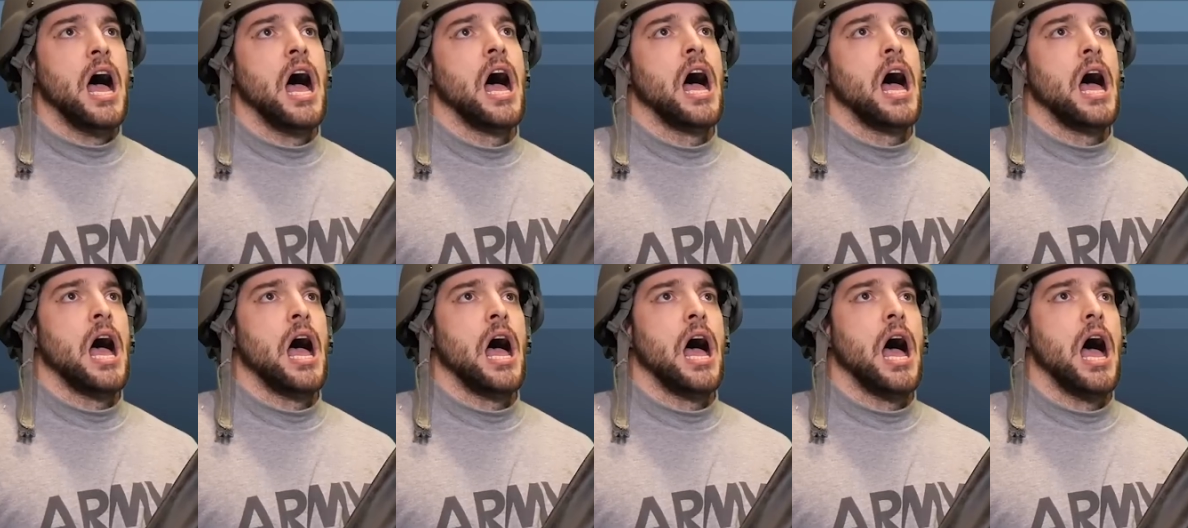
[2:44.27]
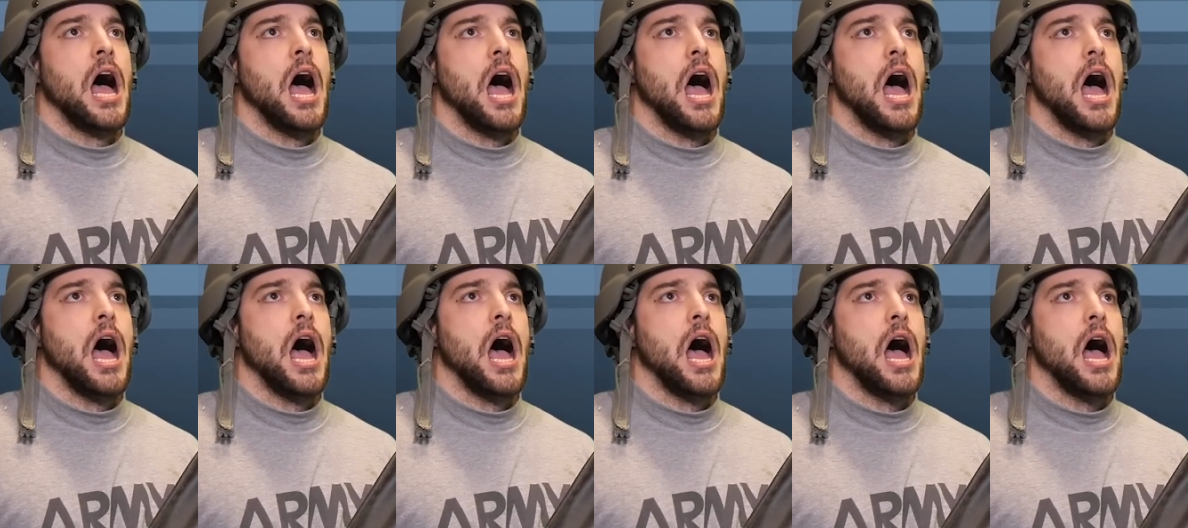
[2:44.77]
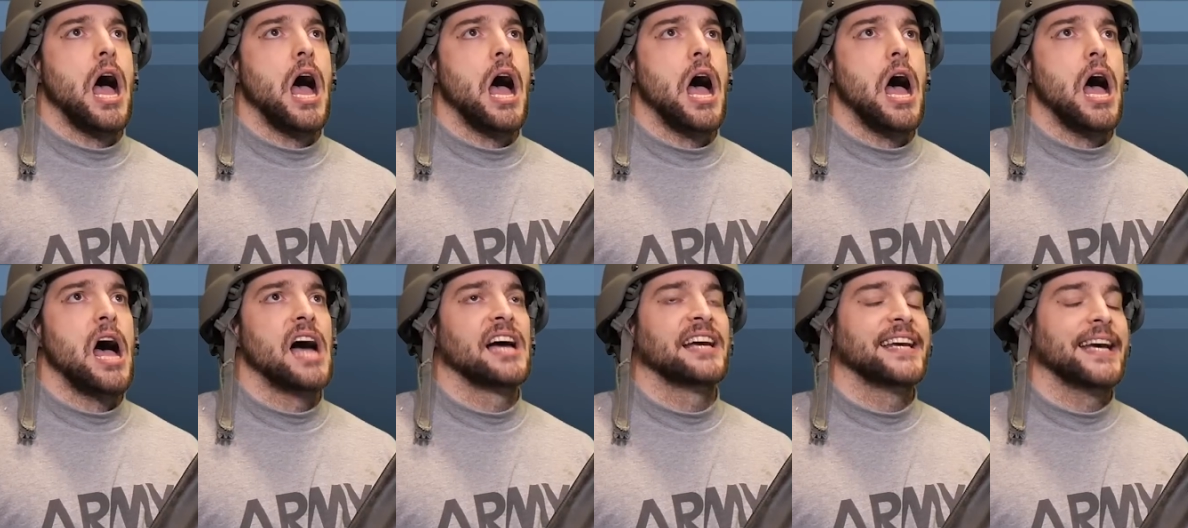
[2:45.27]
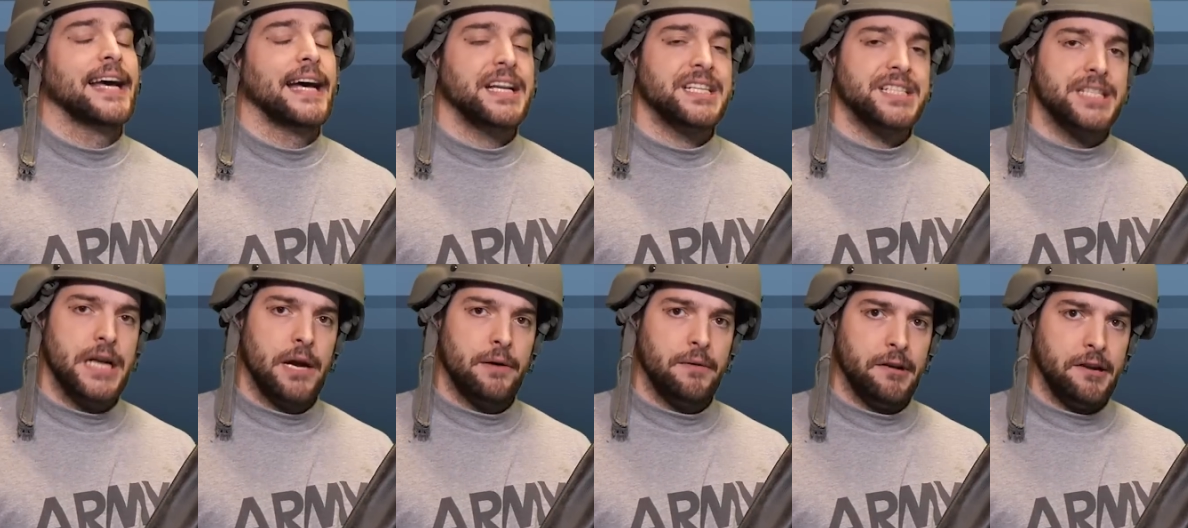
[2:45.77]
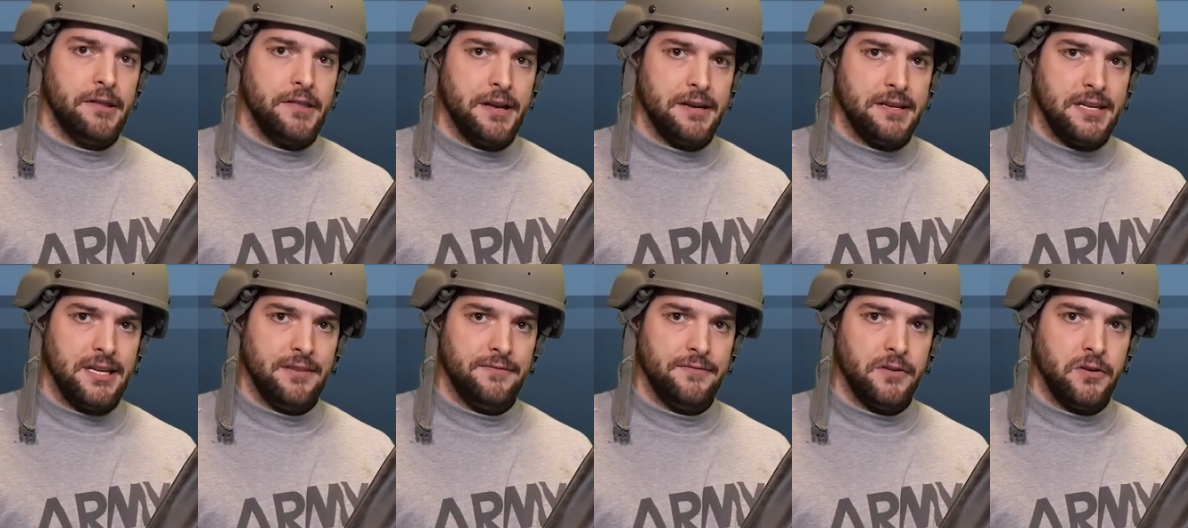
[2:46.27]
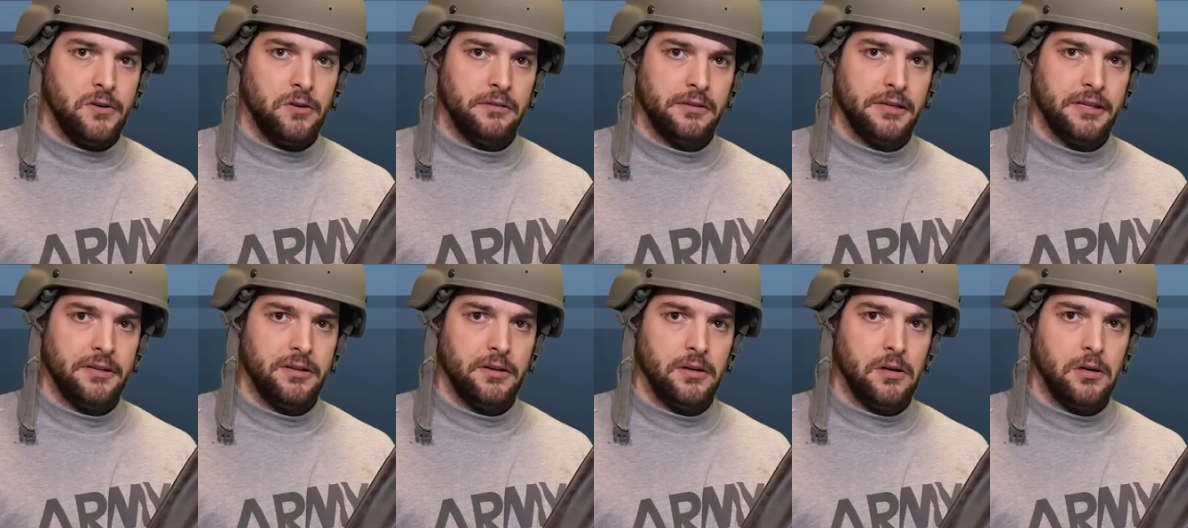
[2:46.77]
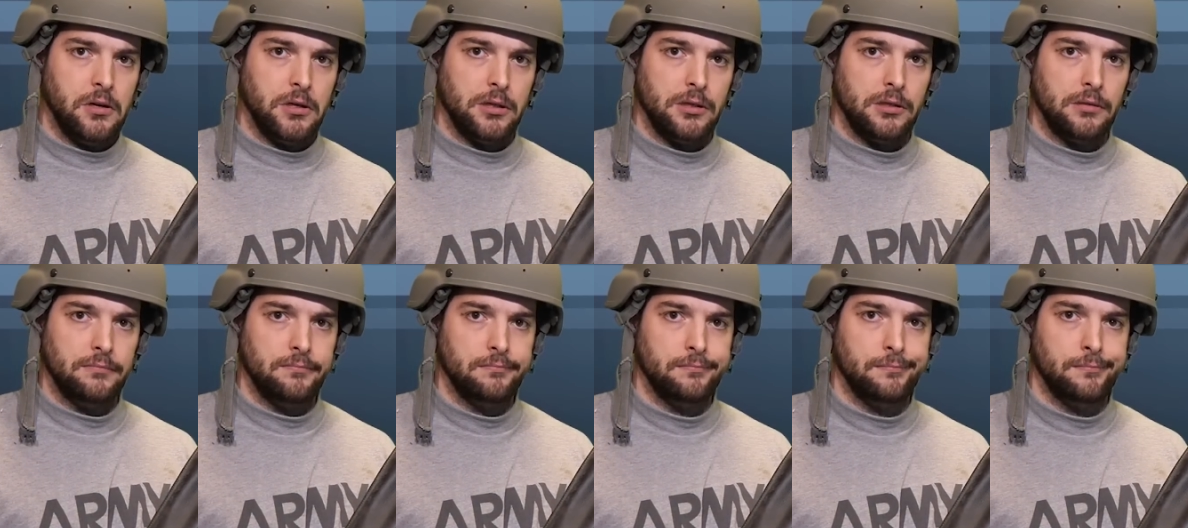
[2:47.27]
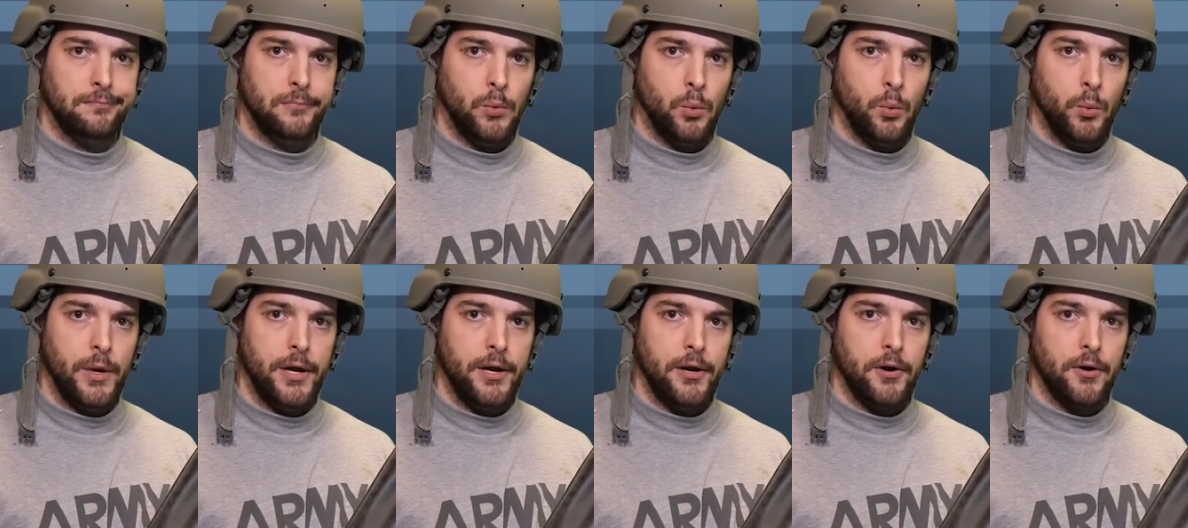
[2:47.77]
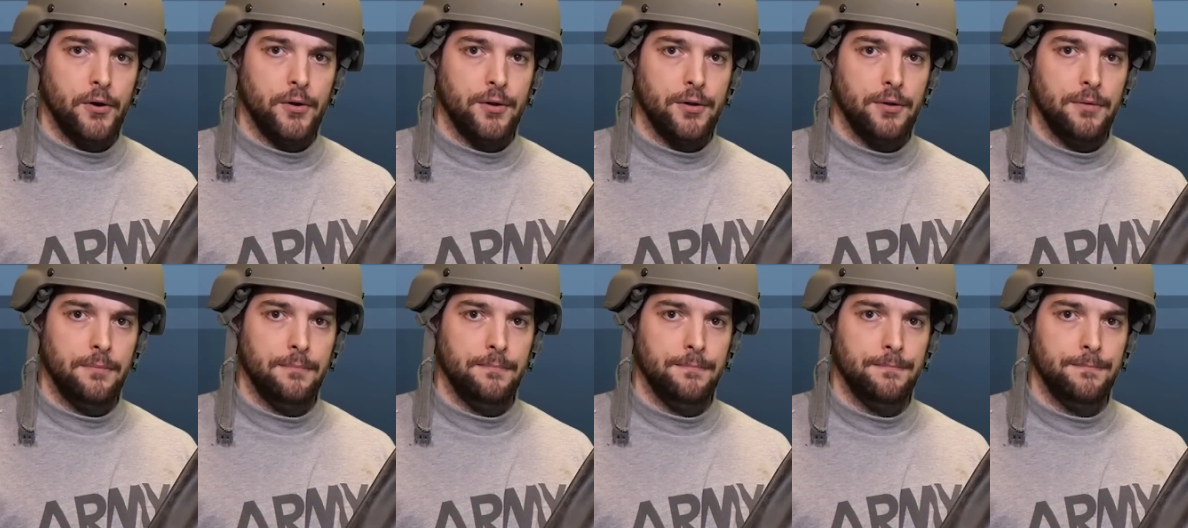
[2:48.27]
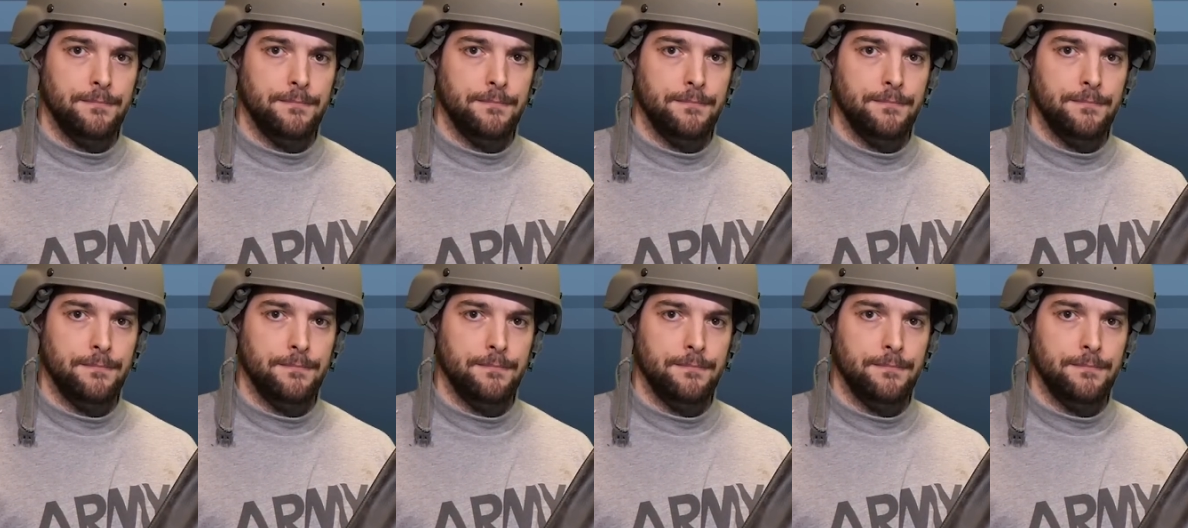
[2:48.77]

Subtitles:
Ah, yeah, it's not really that difficult at all. Weird.